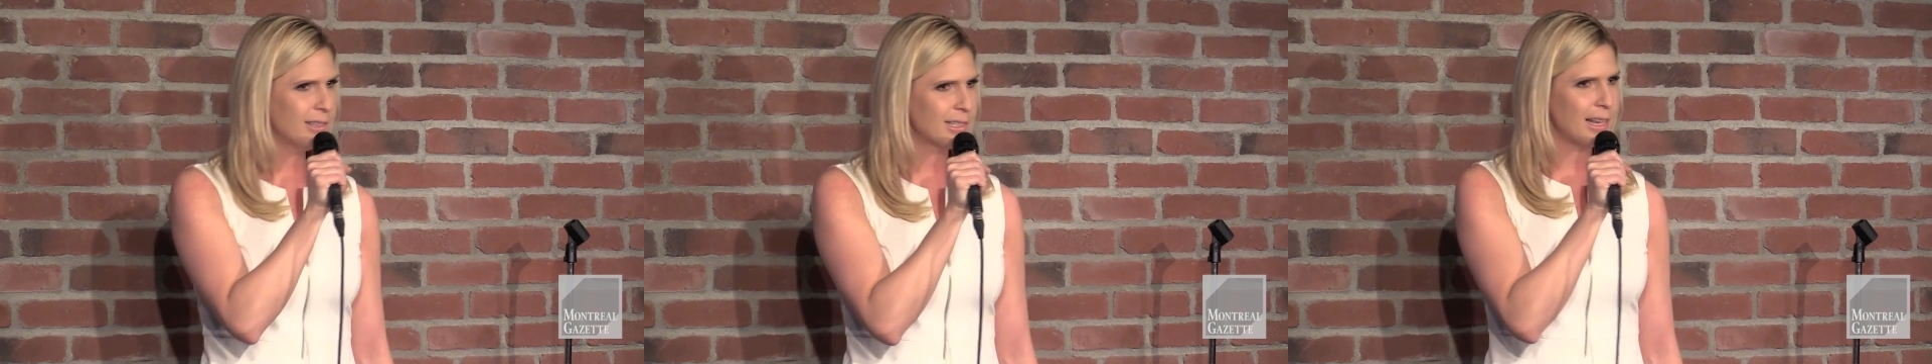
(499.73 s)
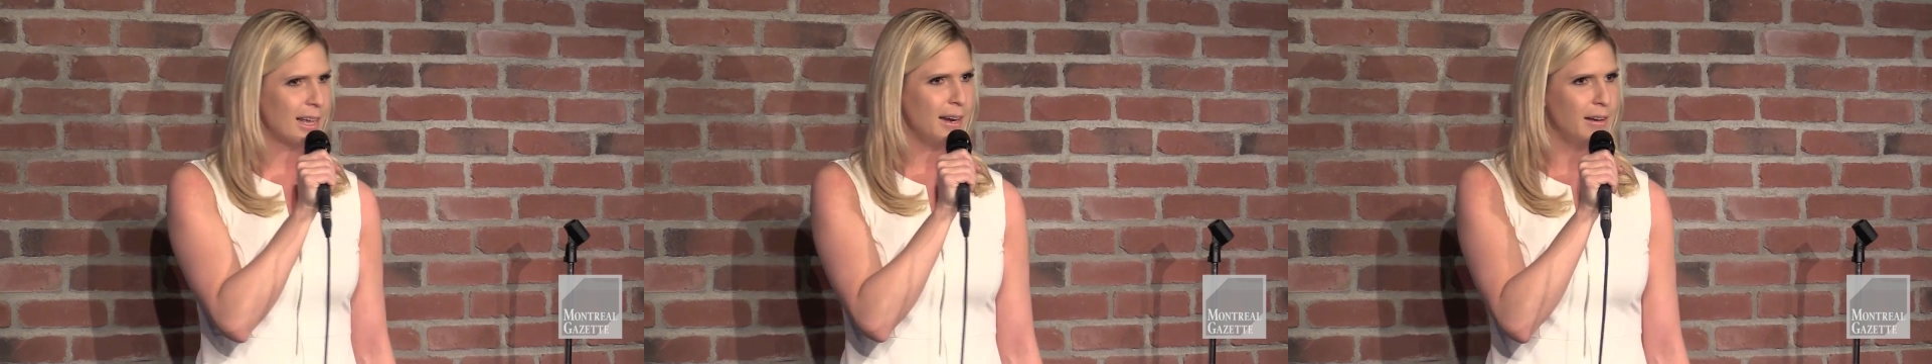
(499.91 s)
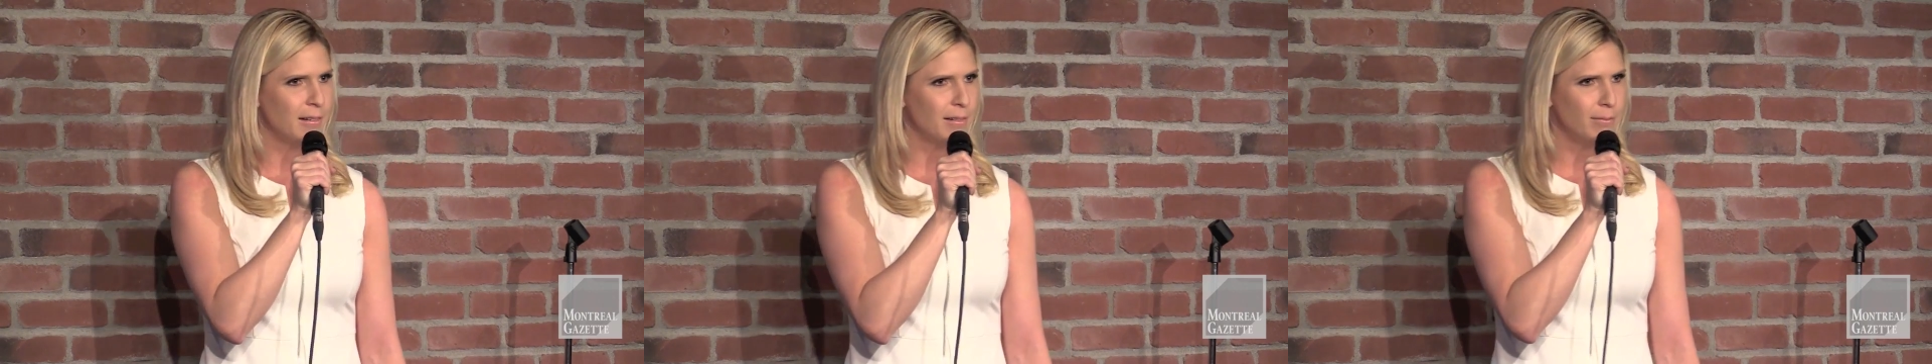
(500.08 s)
it's
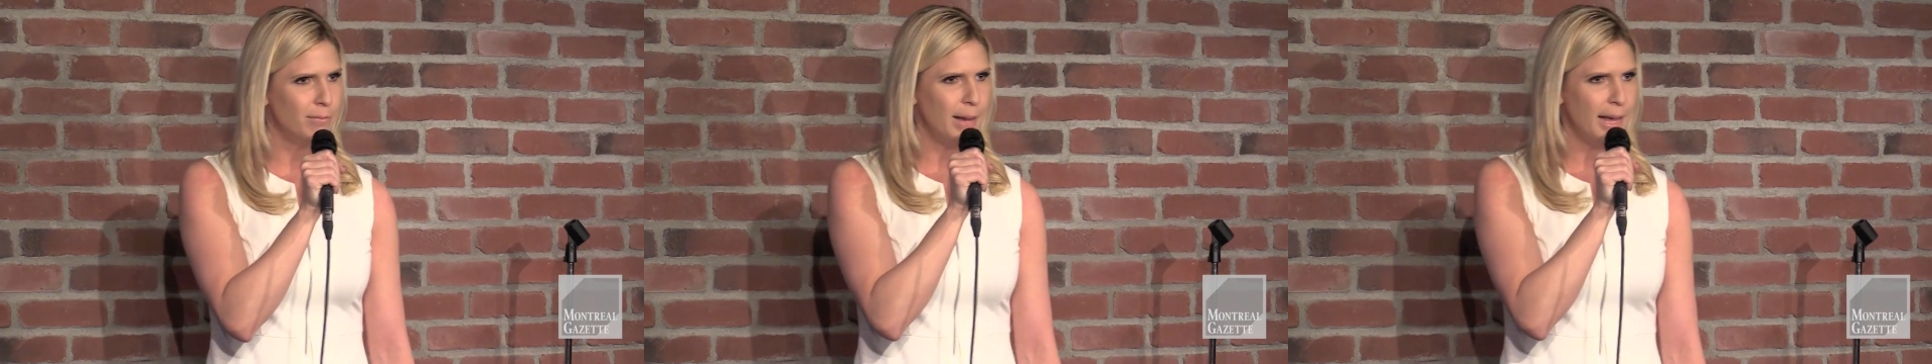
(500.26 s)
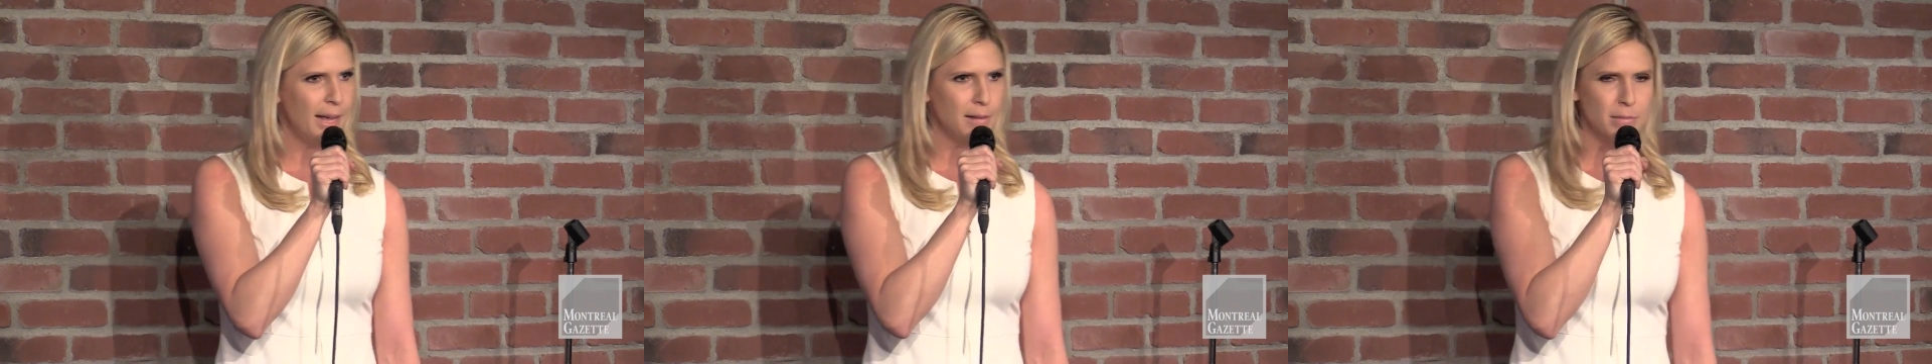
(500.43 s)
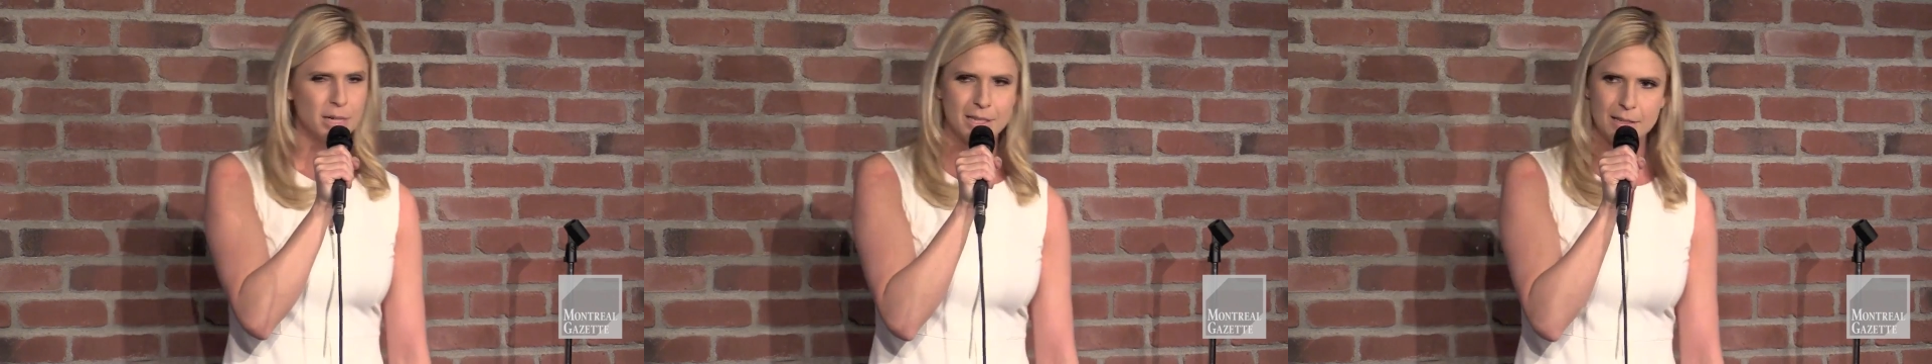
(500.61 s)
kind of
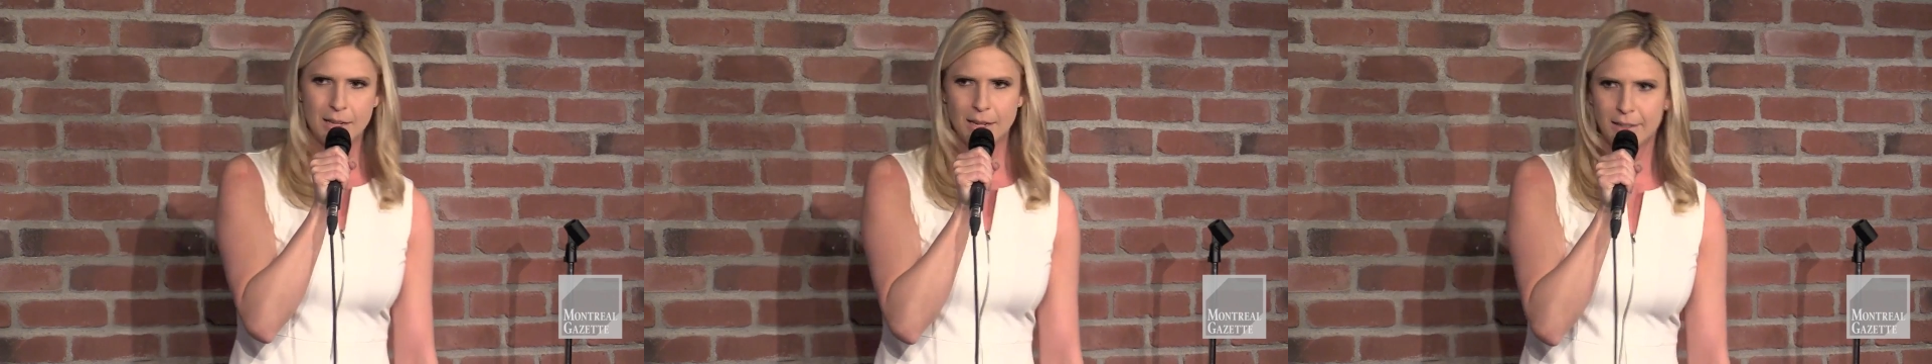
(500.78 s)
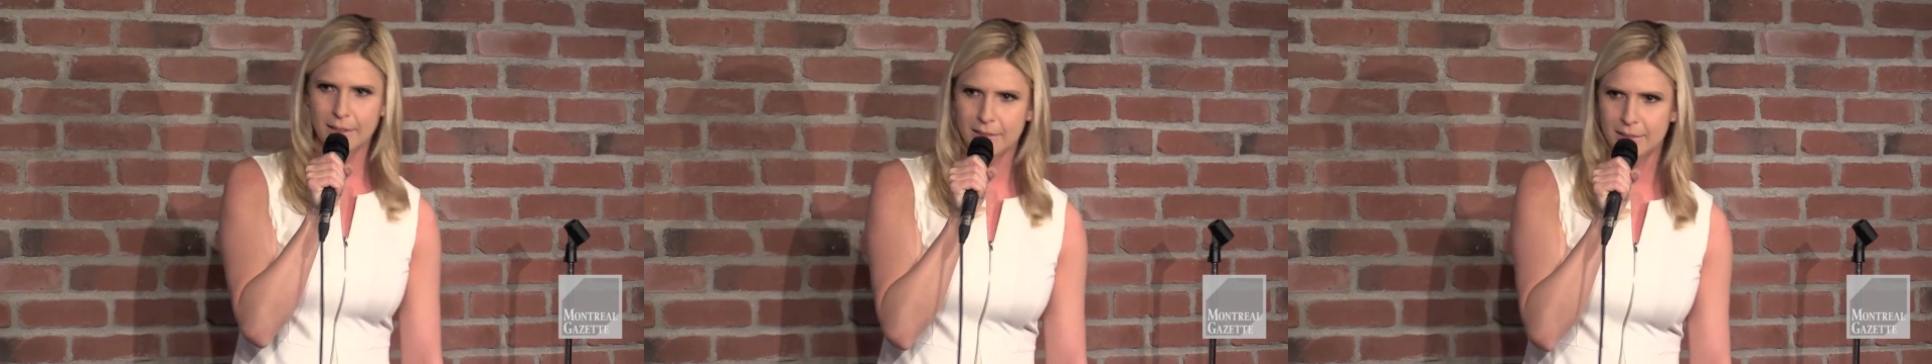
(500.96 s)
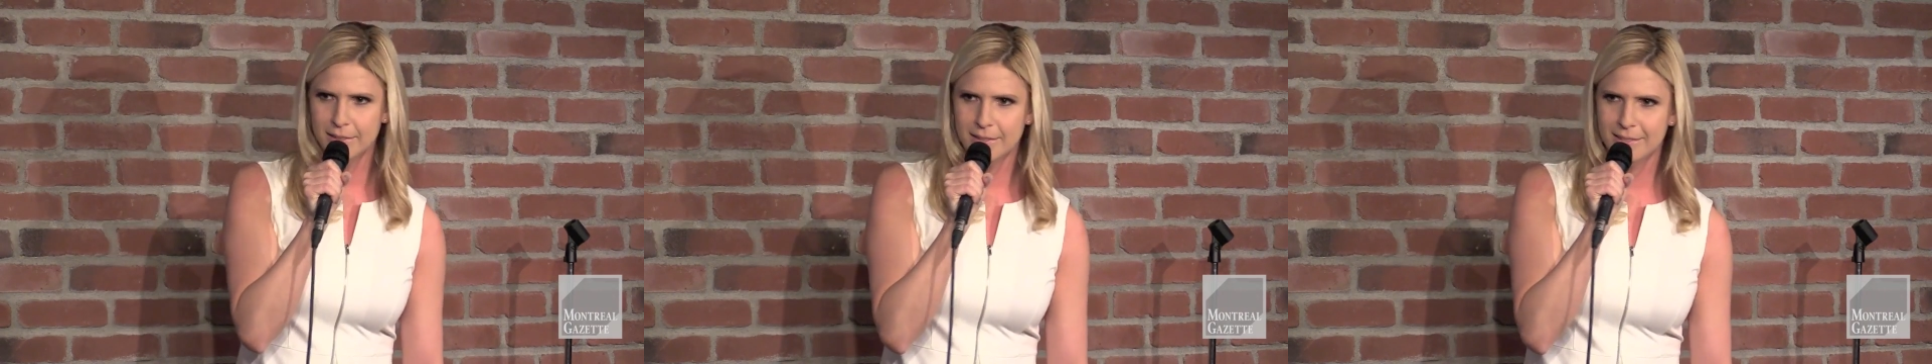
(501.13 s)
bad, but it's kind
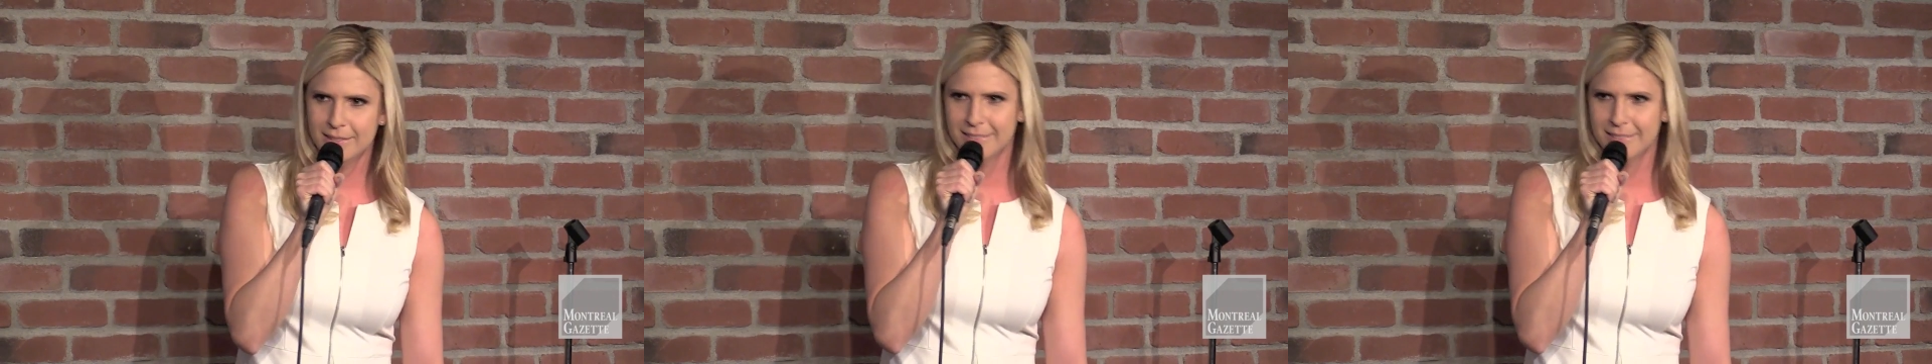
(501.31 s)
of good.